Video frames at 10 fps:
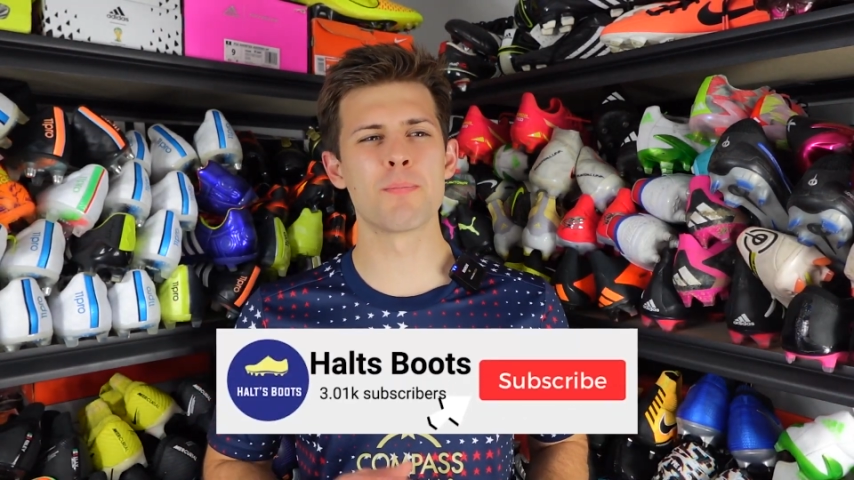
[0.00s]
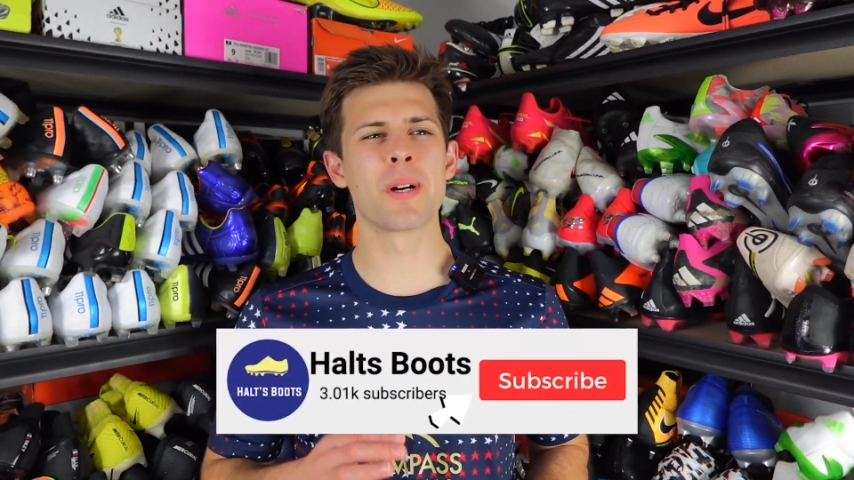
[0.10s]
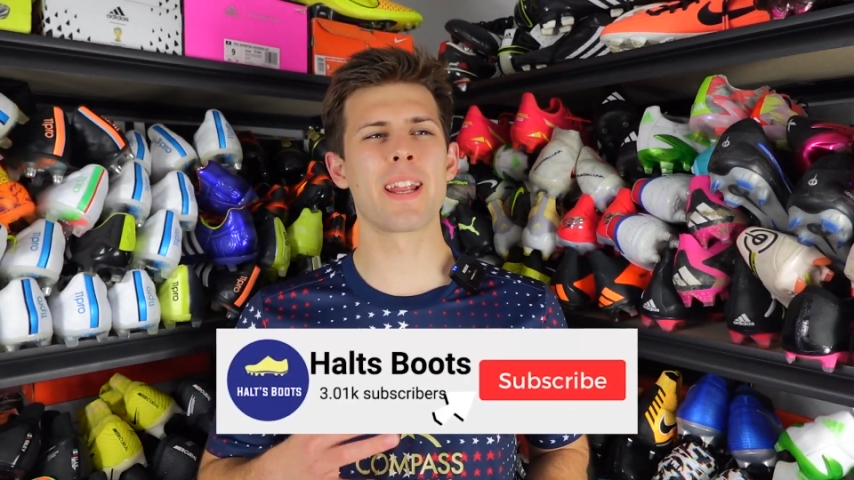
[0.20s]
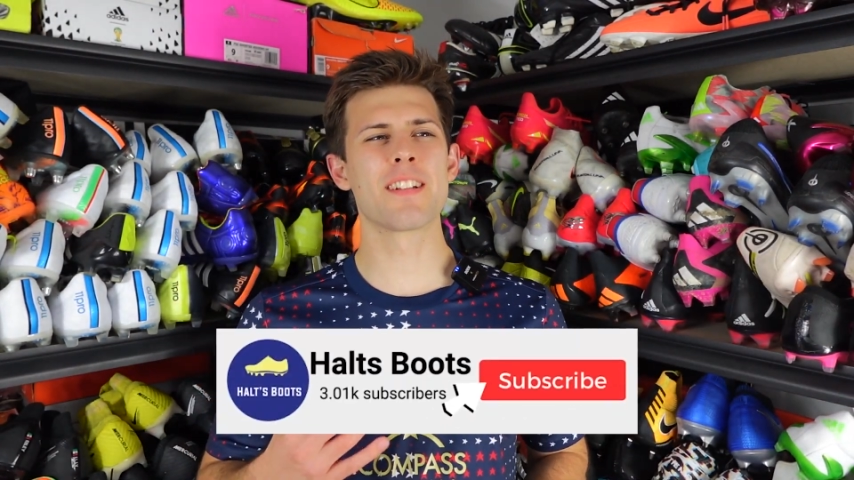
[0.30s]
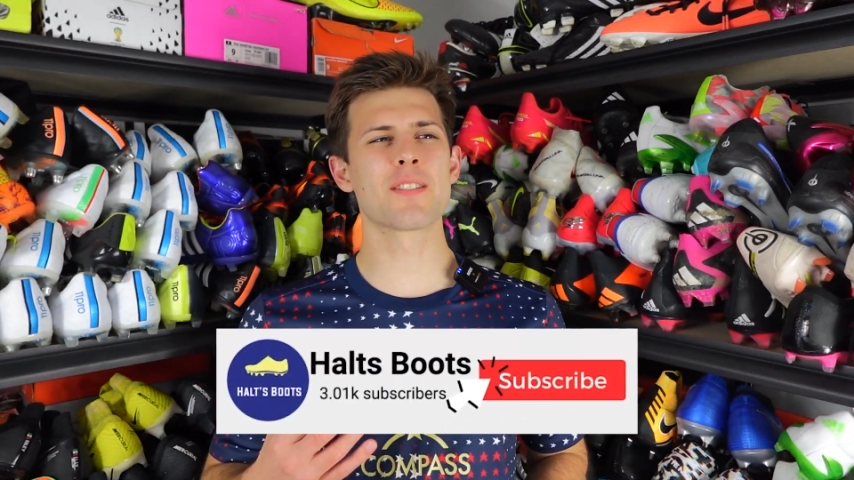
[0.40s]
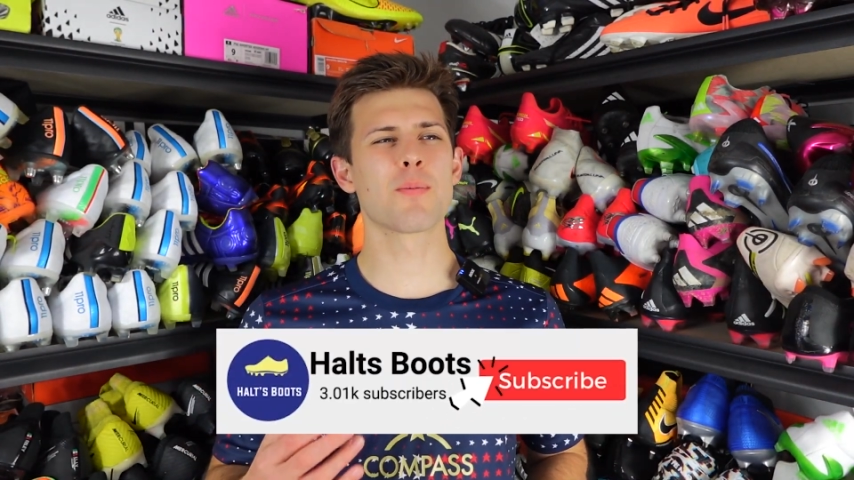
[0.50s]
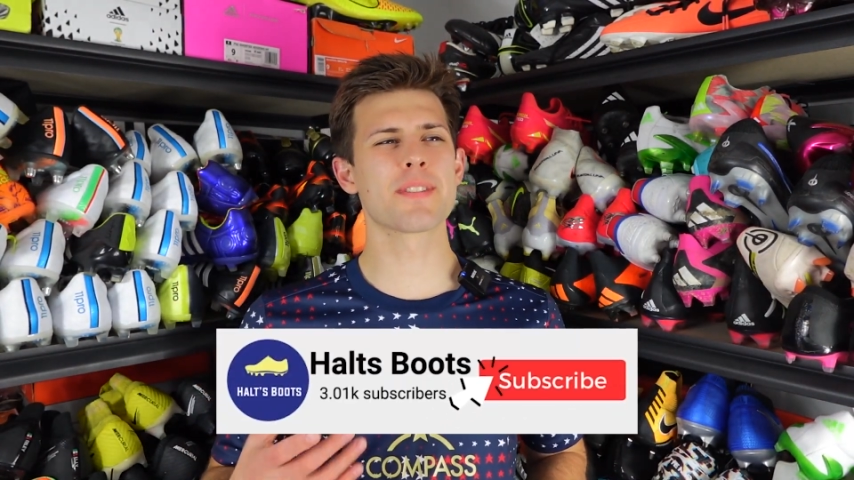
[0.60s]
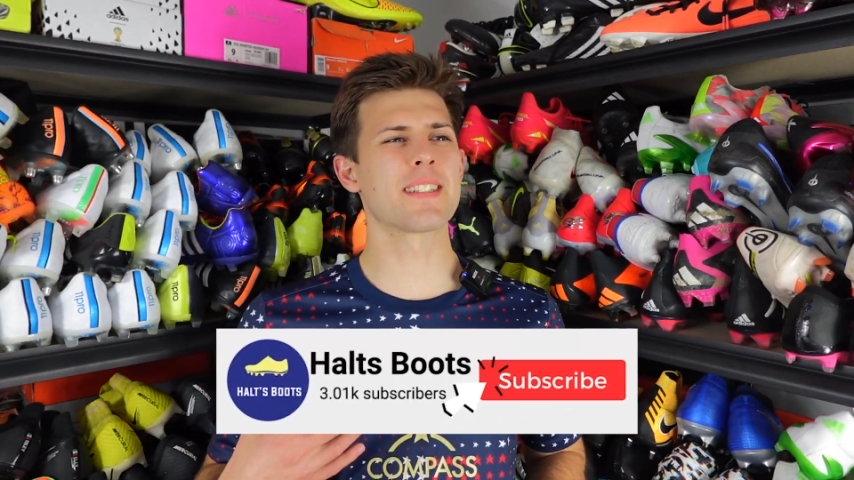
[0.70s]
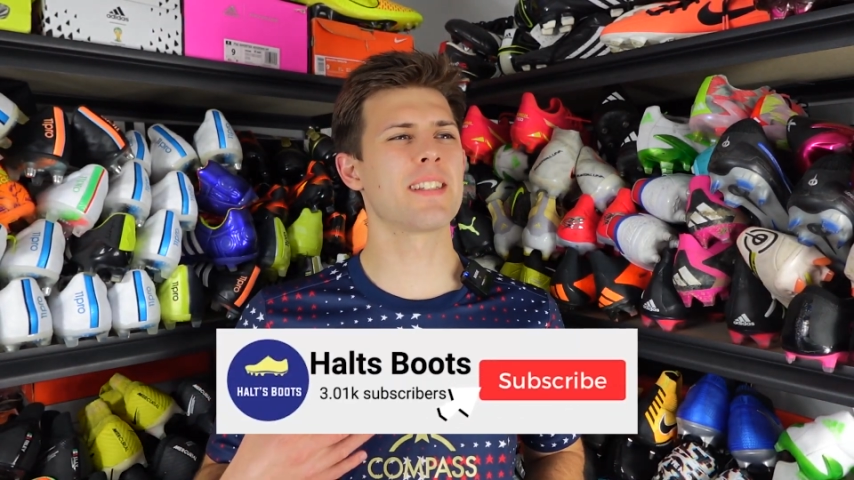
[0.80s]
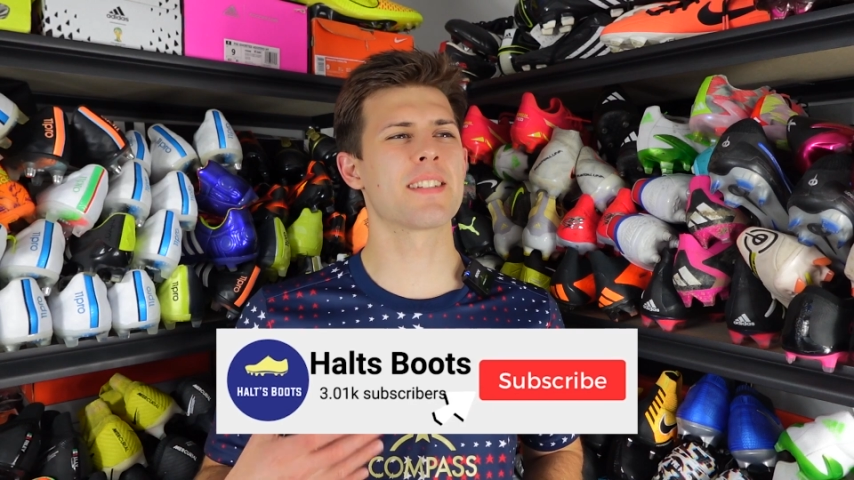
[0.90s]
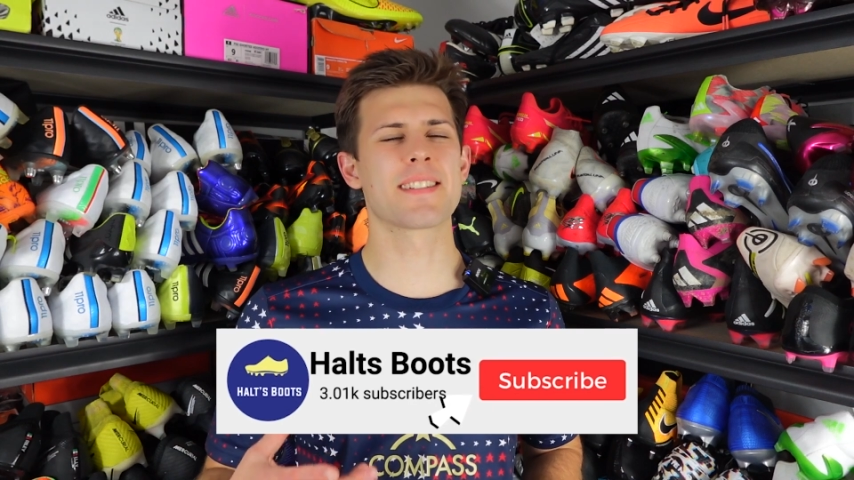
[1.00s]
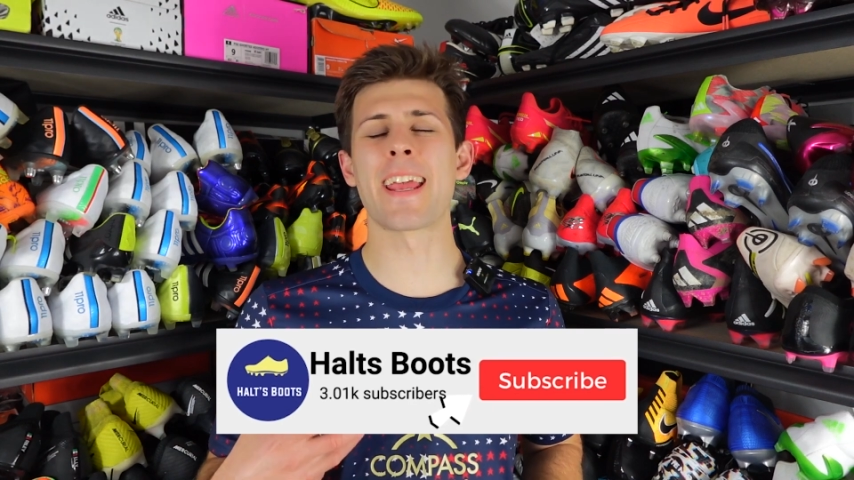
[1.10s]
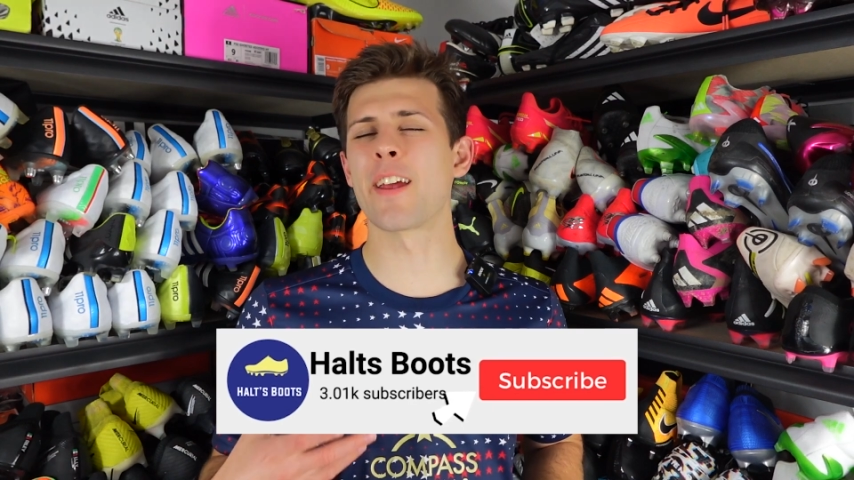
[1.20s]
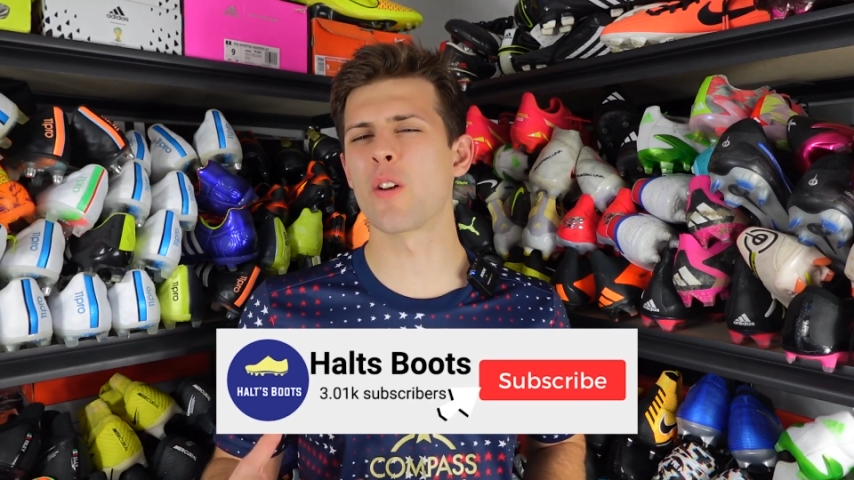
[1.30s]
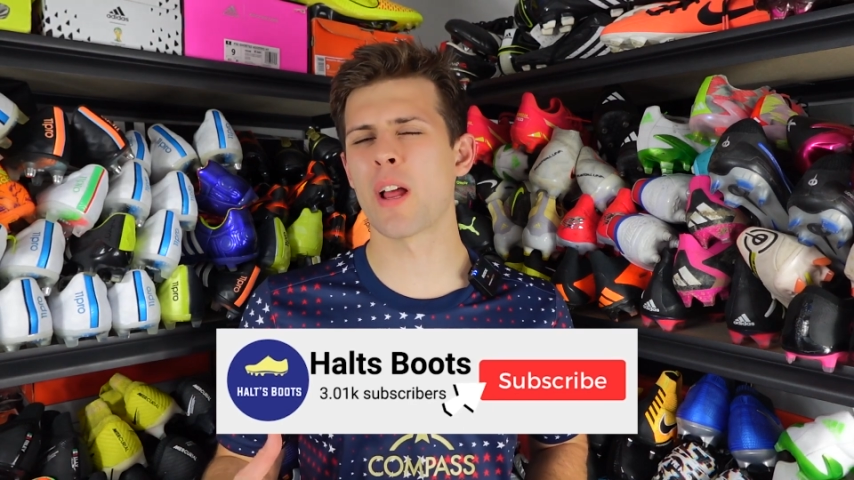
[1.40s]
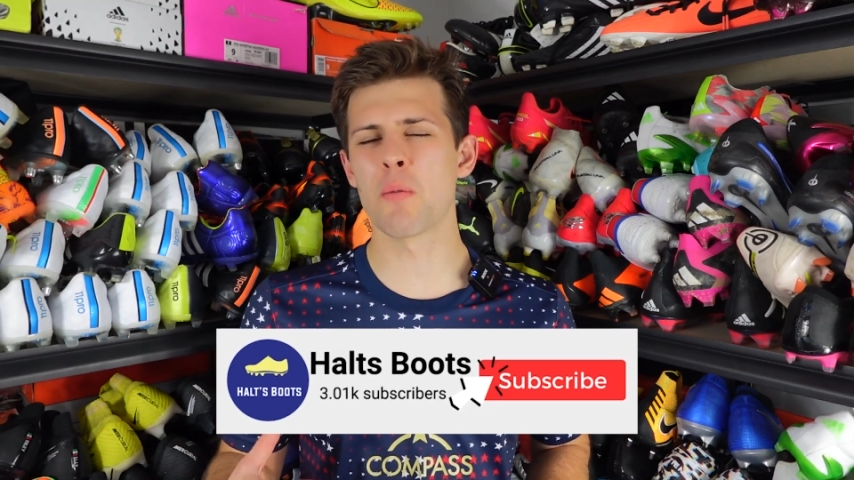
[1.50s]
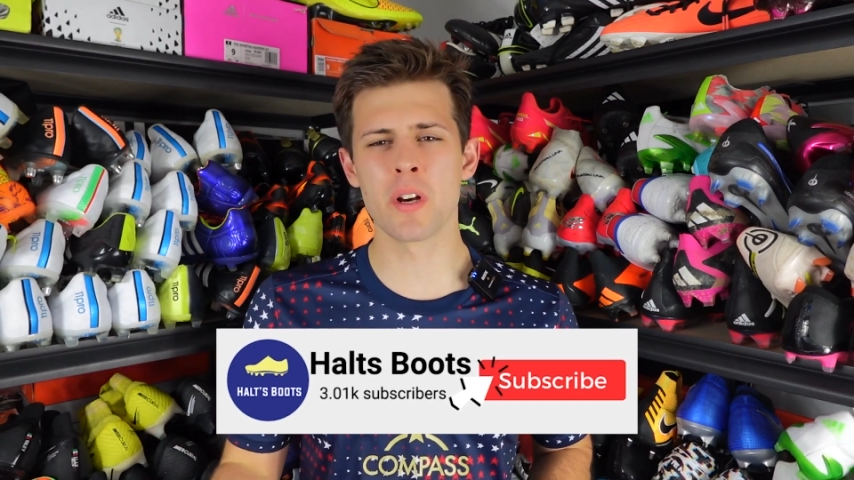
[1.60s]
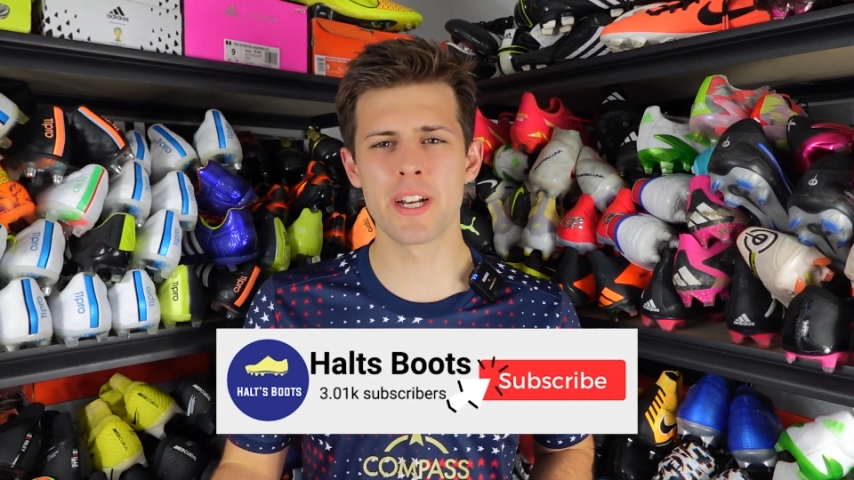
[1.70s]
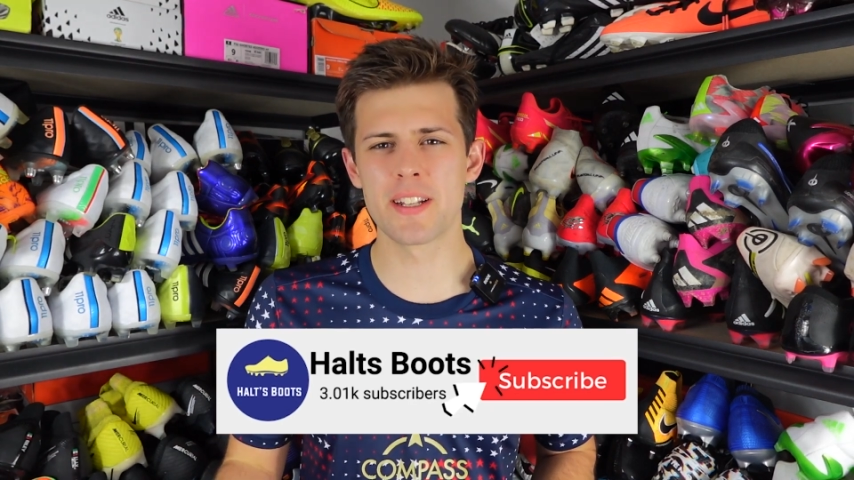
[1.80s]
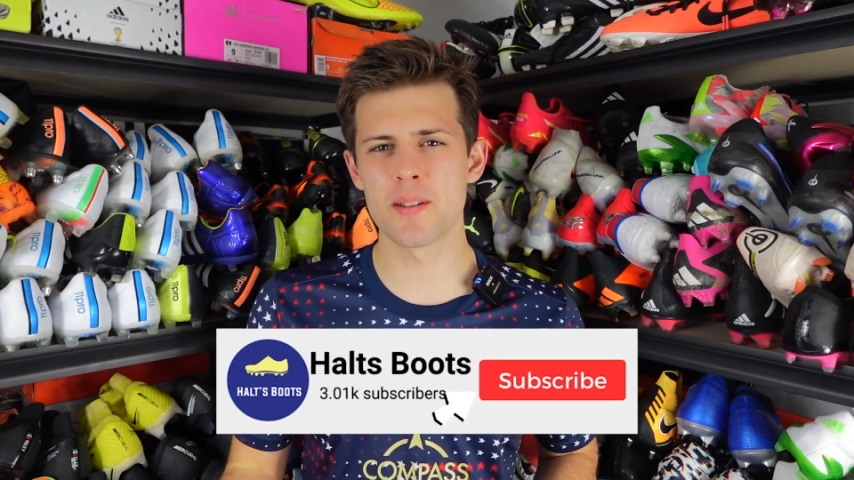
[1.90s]
but it just wasn't to the standard I
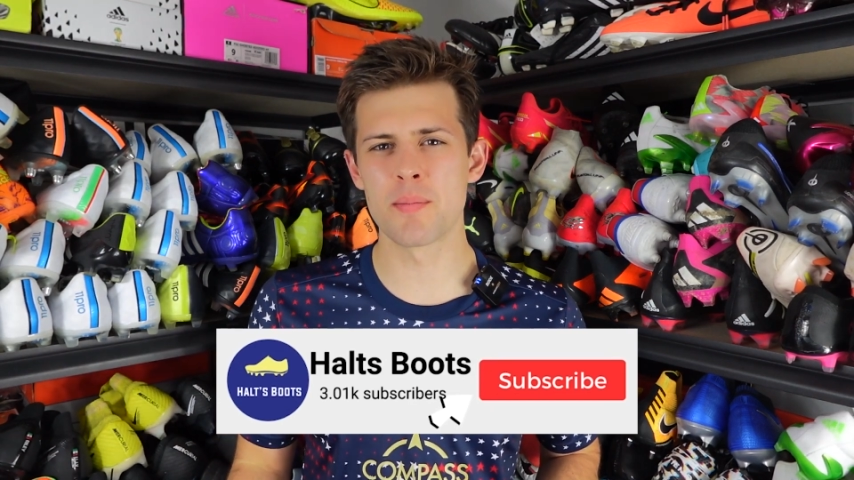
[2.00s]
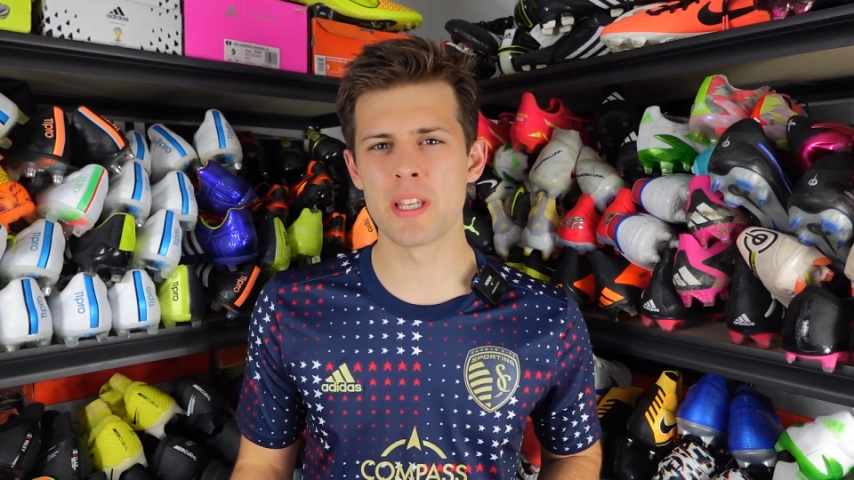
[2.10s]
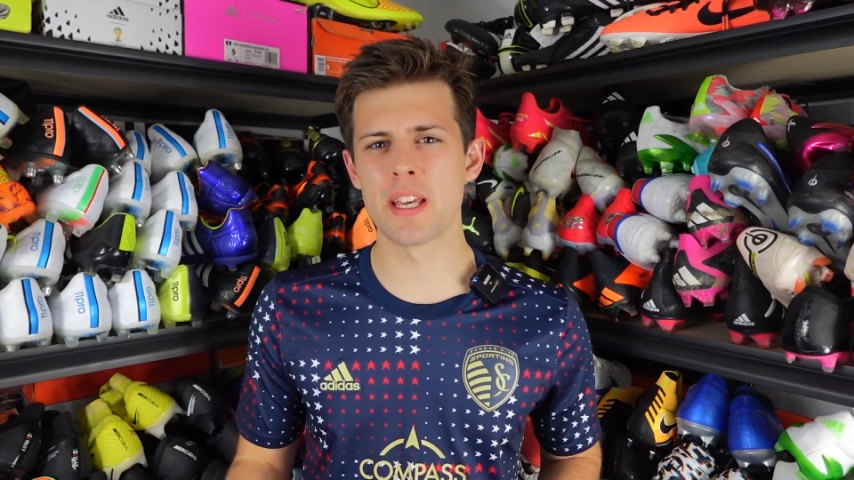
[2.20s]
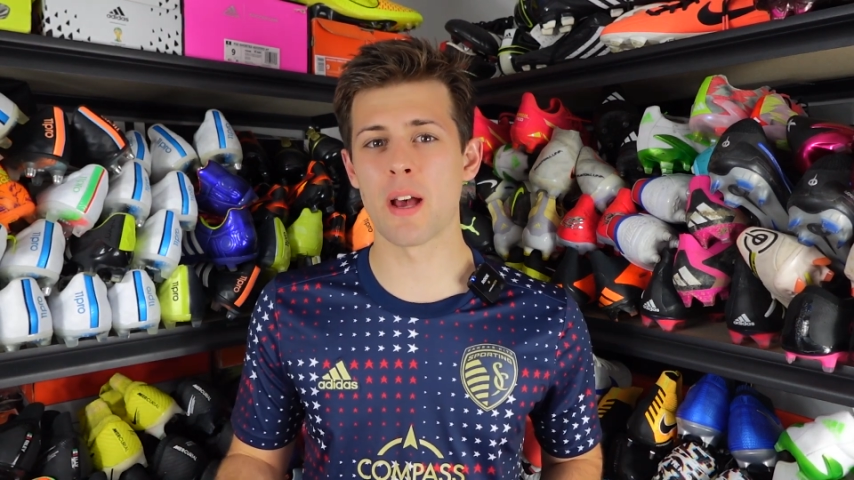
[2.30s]
wanted it to be.